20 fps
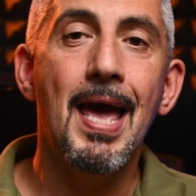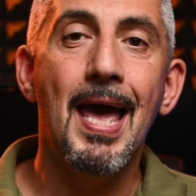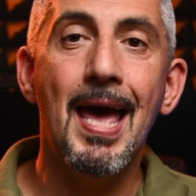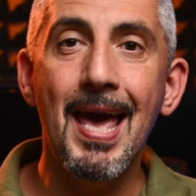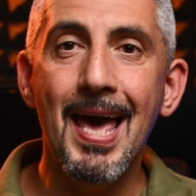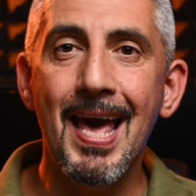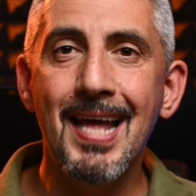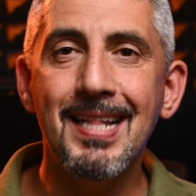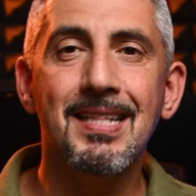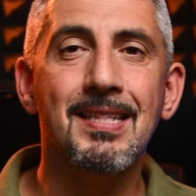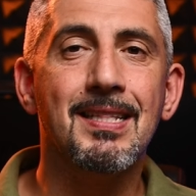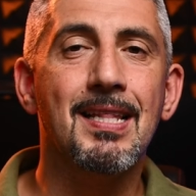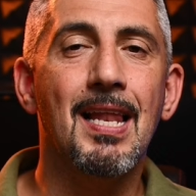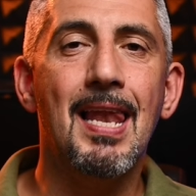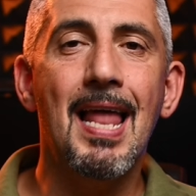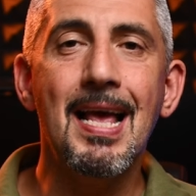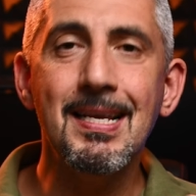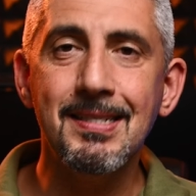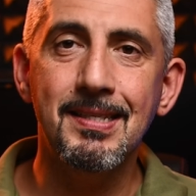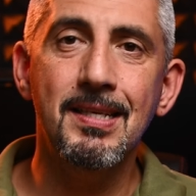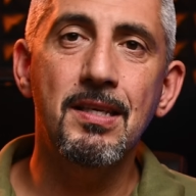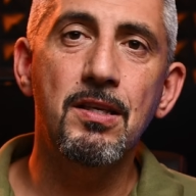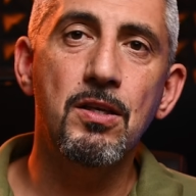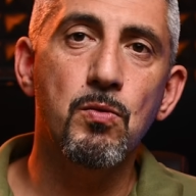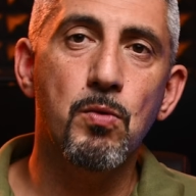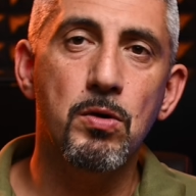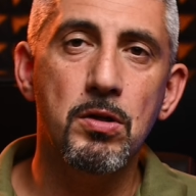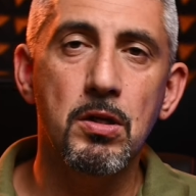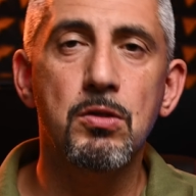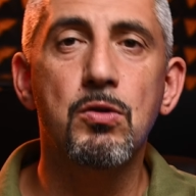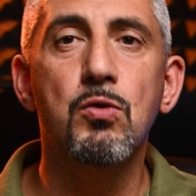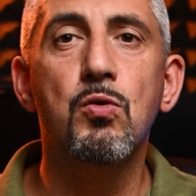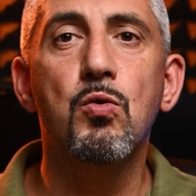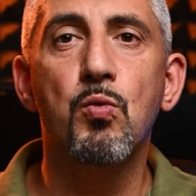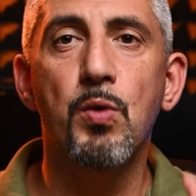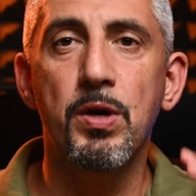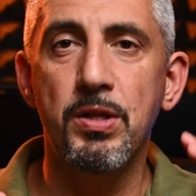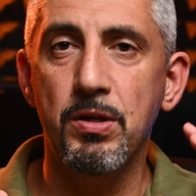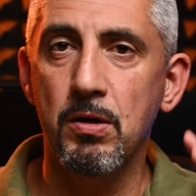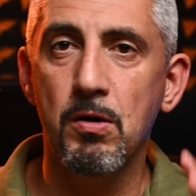And the last thing you want to do
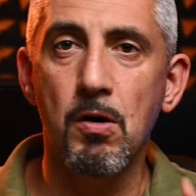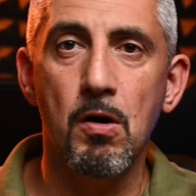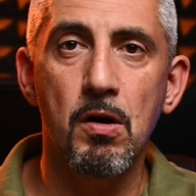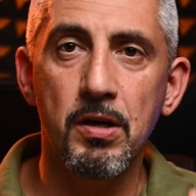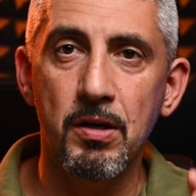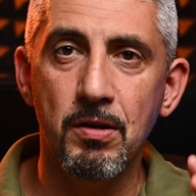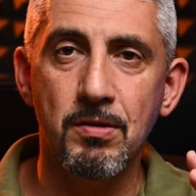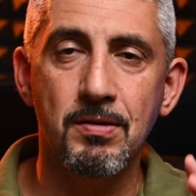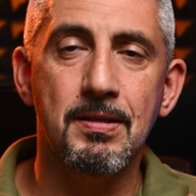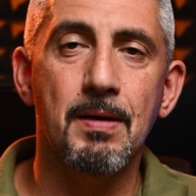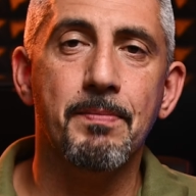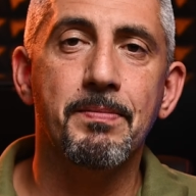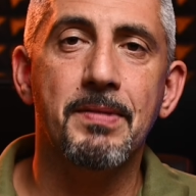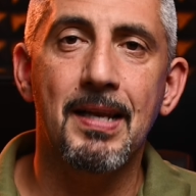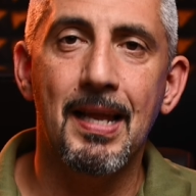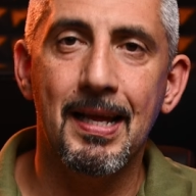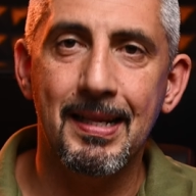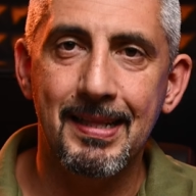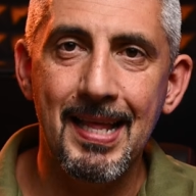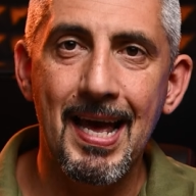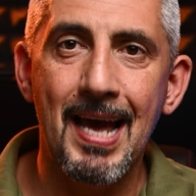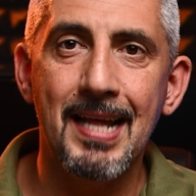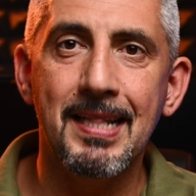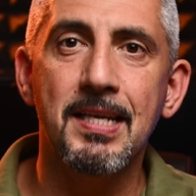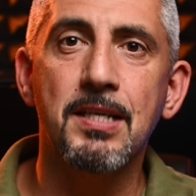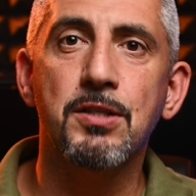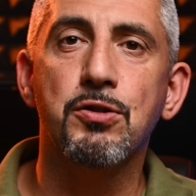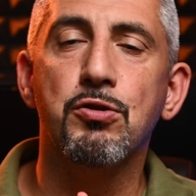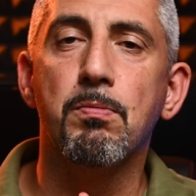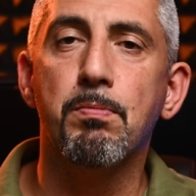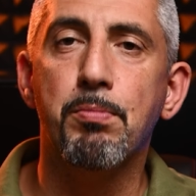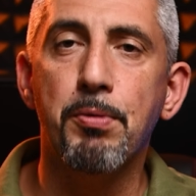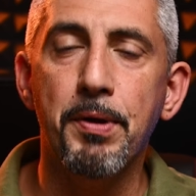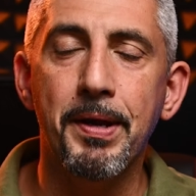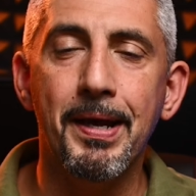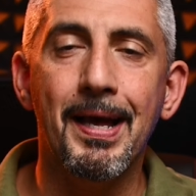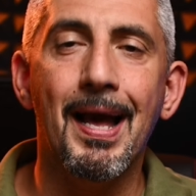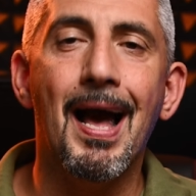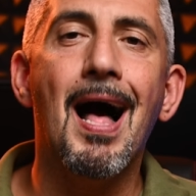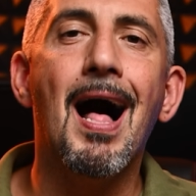when you're going on something like that is to
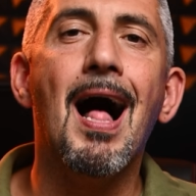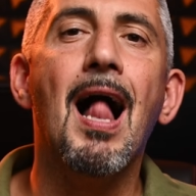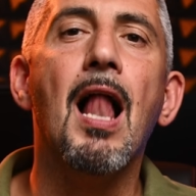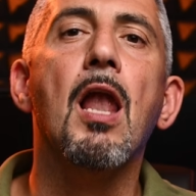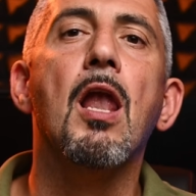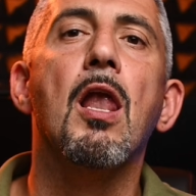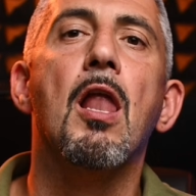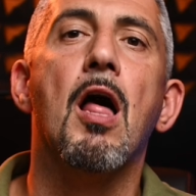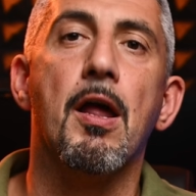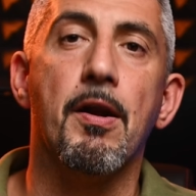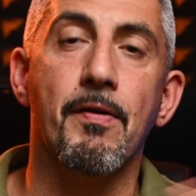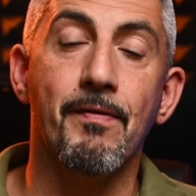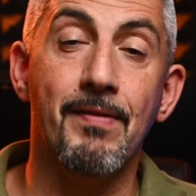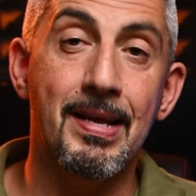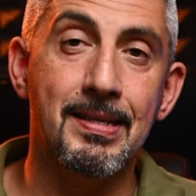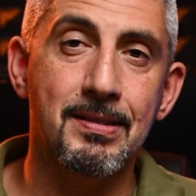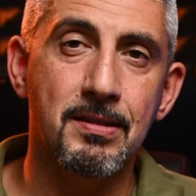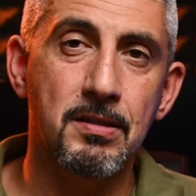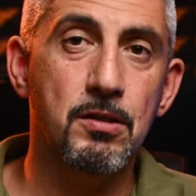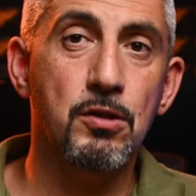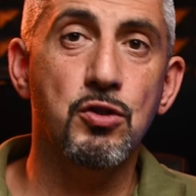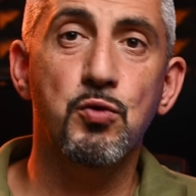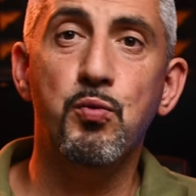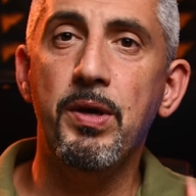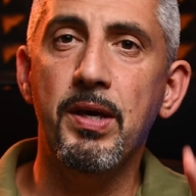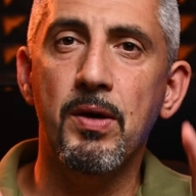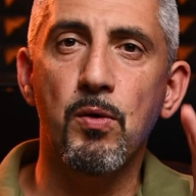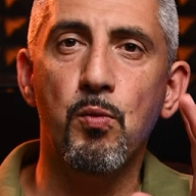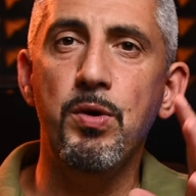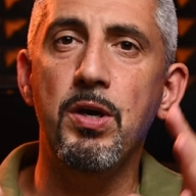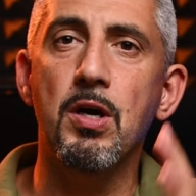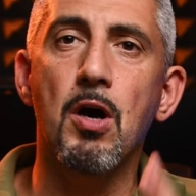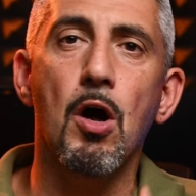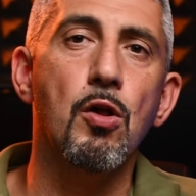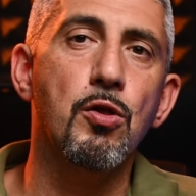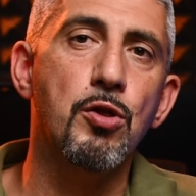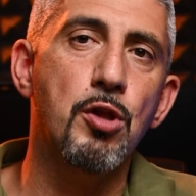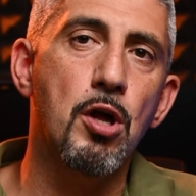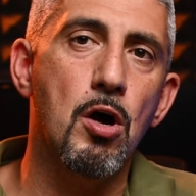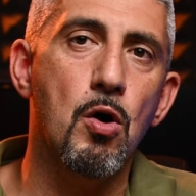bring a lot of lenses, because we
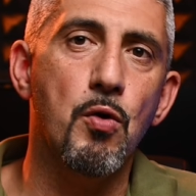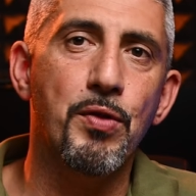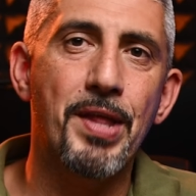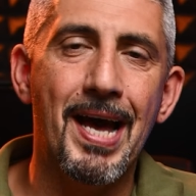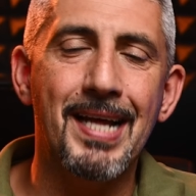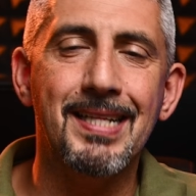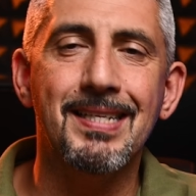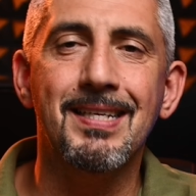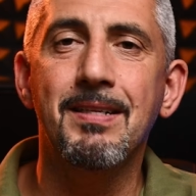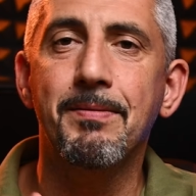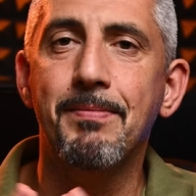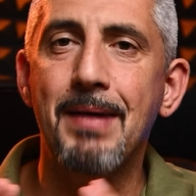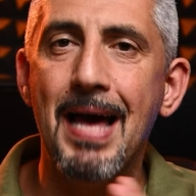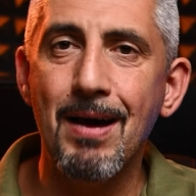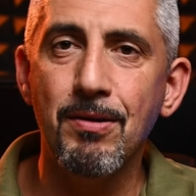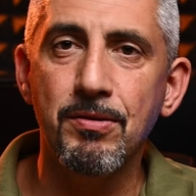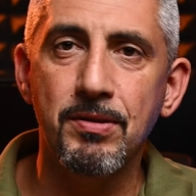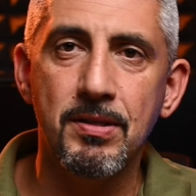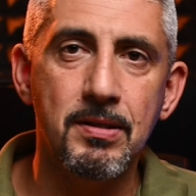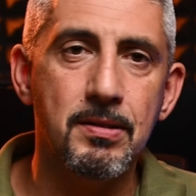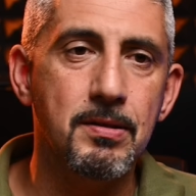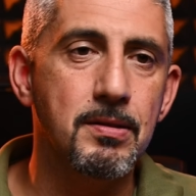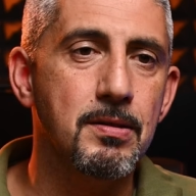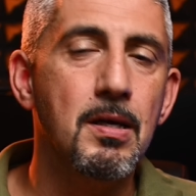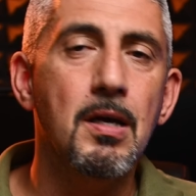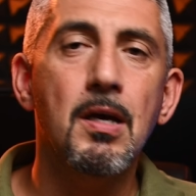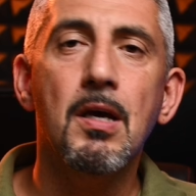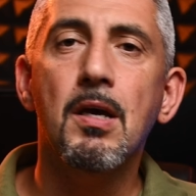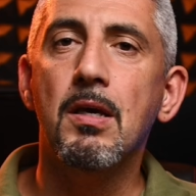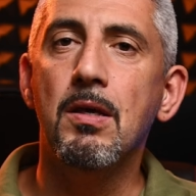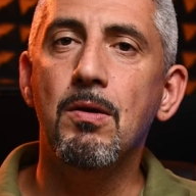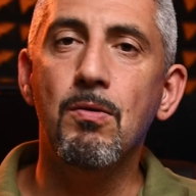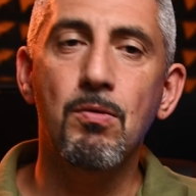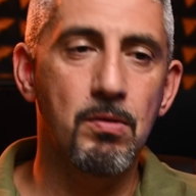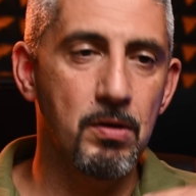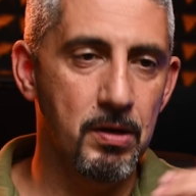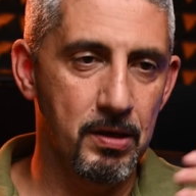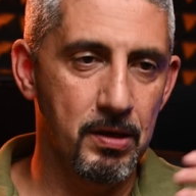all know that in the mountains, you